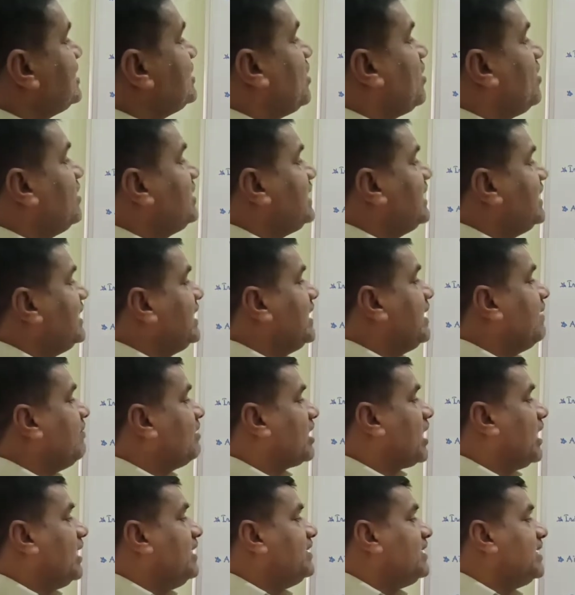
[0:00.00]
started in
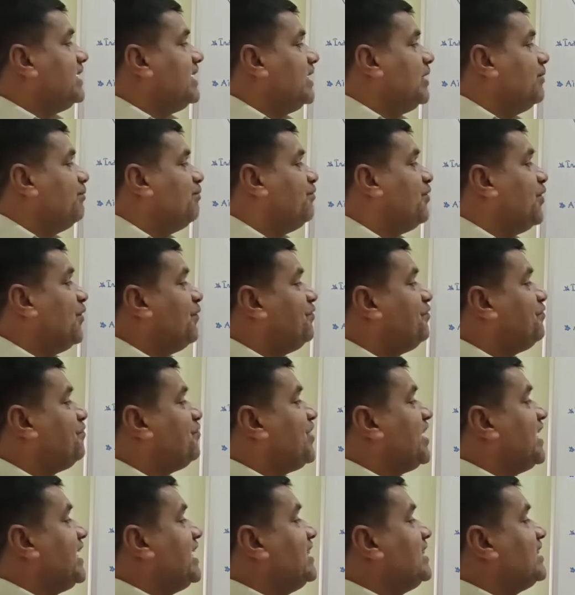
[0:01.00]
our country in
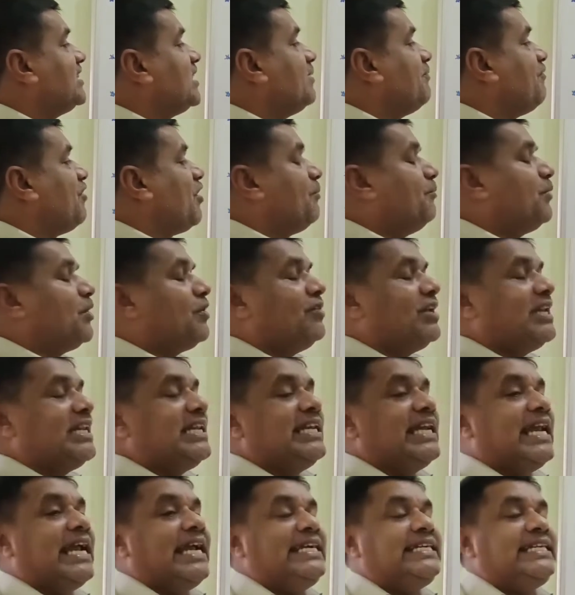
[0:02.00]
15th
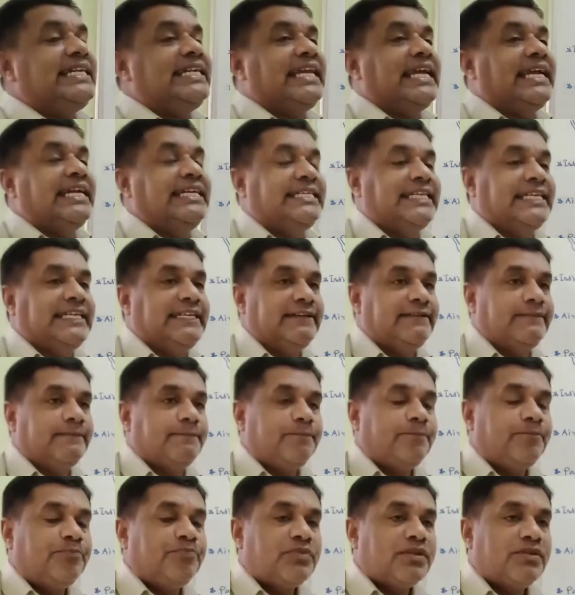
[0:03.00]
February 1980.
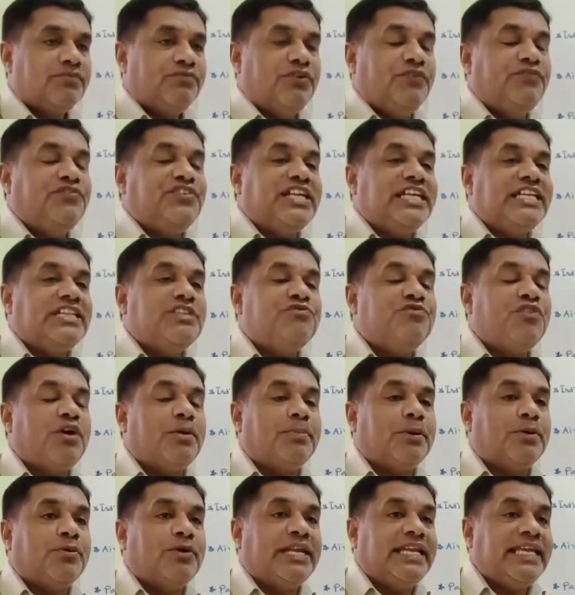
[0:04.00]
15th
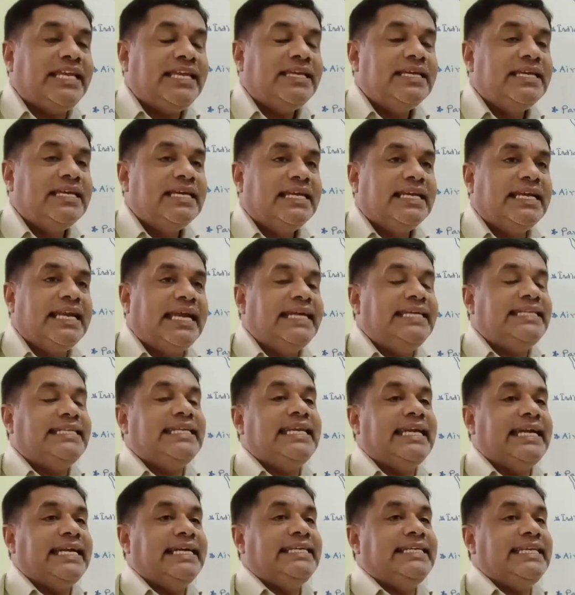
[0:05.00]
February
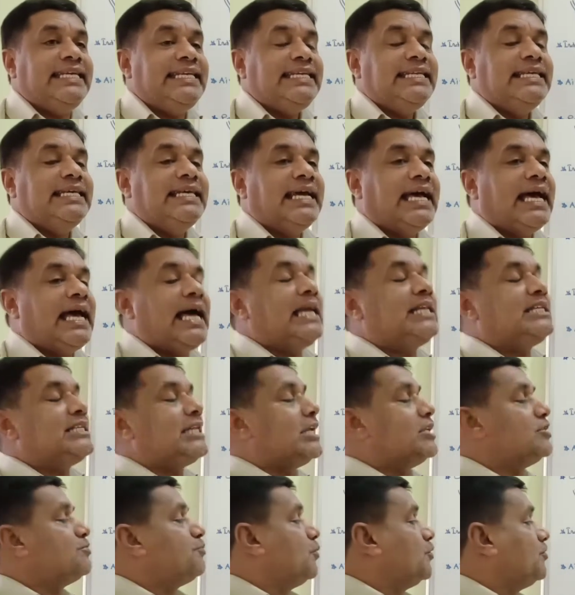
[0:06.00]
1980, air
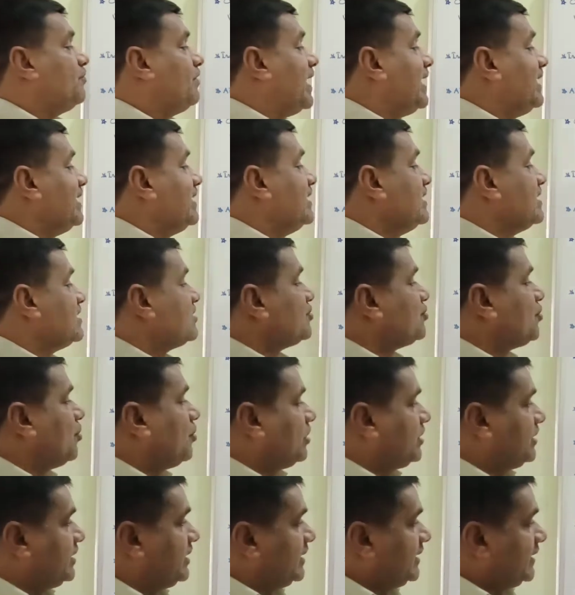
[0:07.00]
transport were
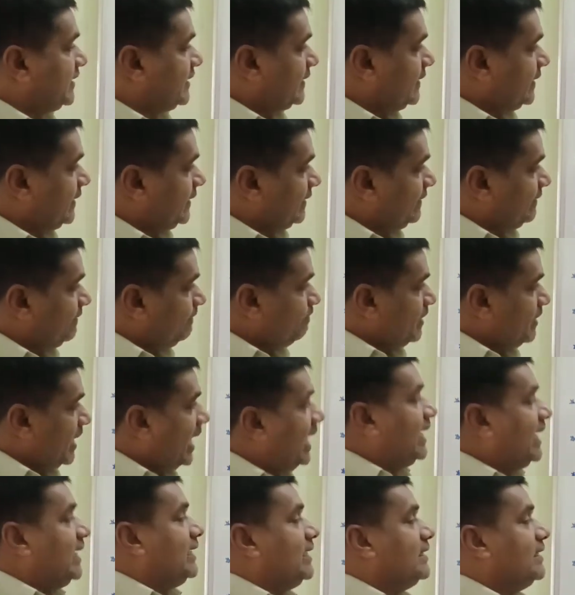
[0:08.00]
started.
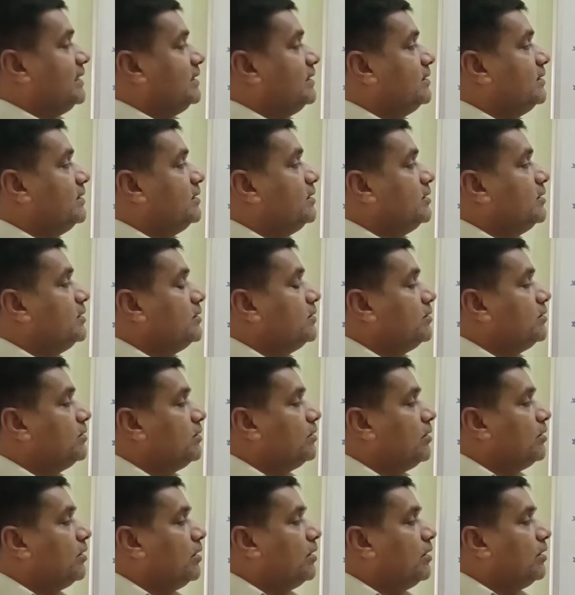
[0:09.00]
And
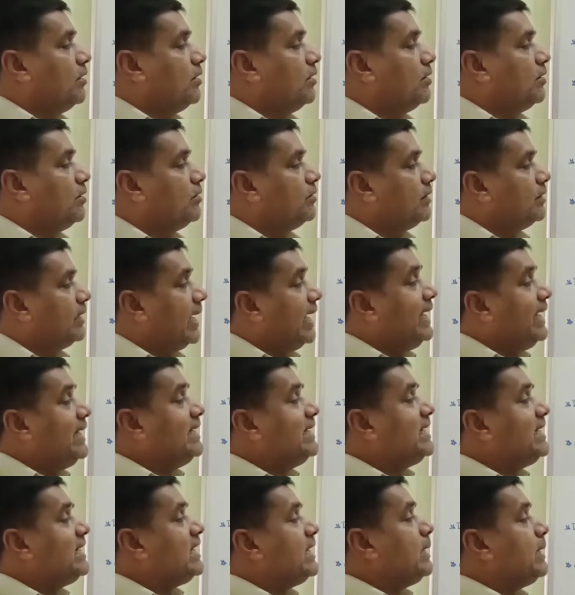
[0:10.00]

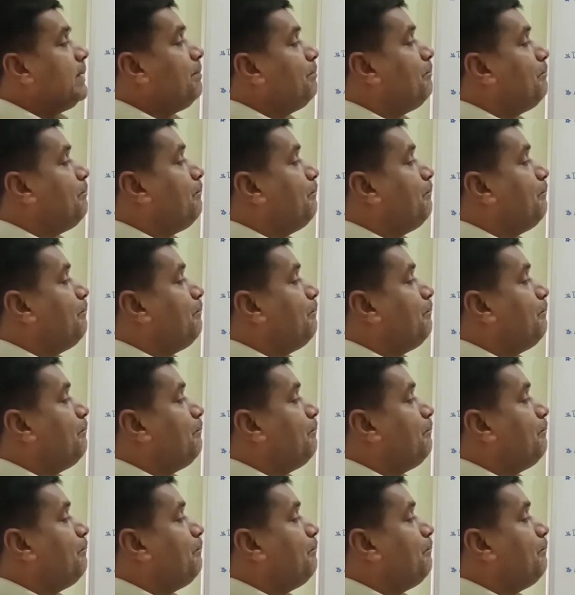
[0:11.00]
Henry